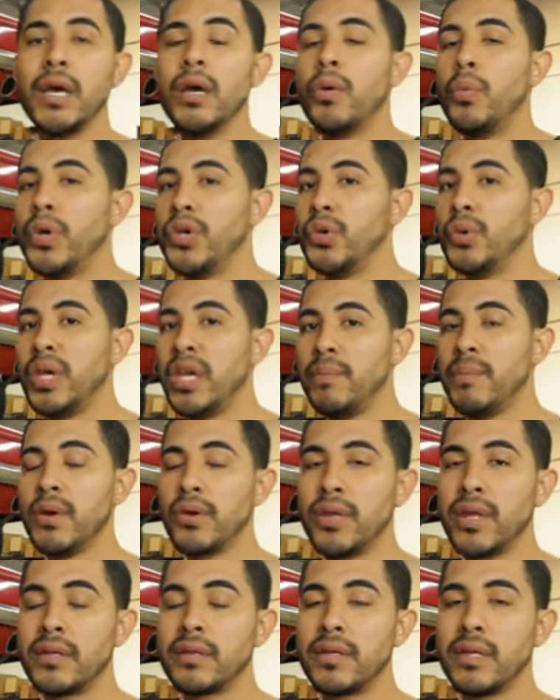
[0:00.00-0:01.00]
When you email
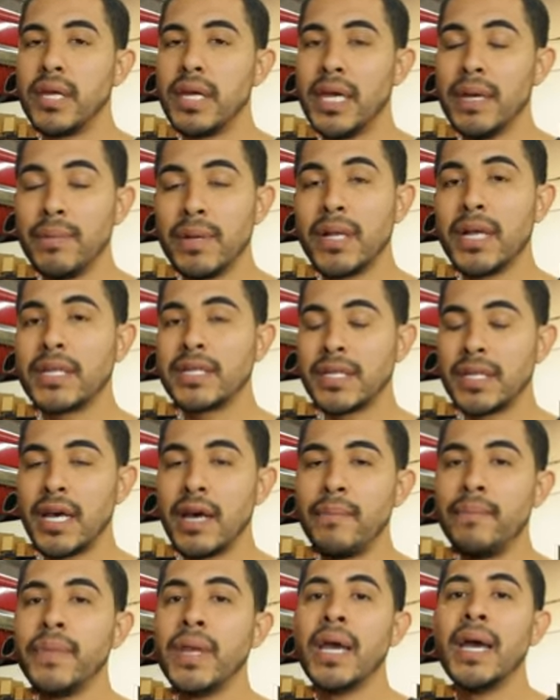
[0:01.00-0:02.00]
it to
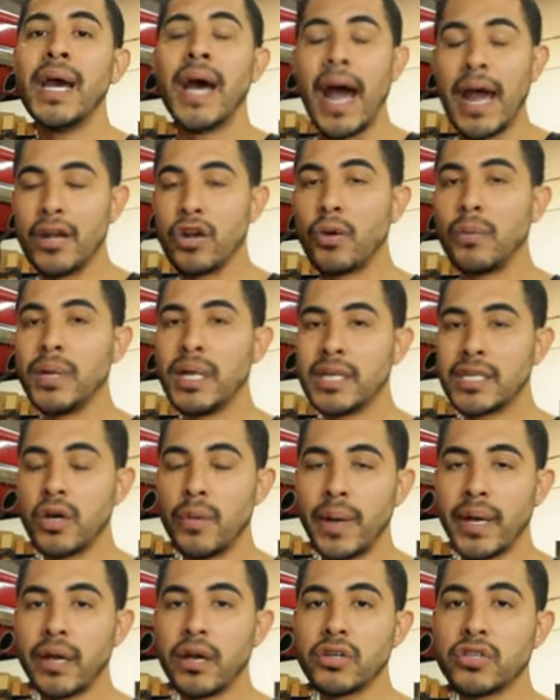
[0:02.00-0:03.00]
them, I normally tell
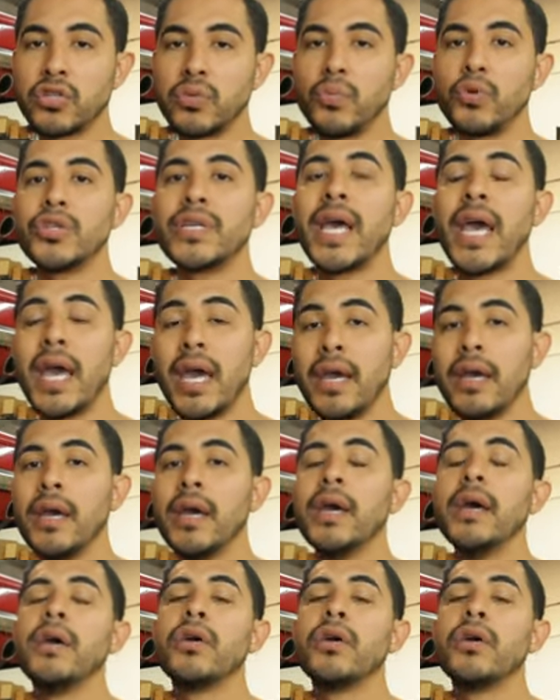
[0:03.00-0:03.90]
my customers, hey,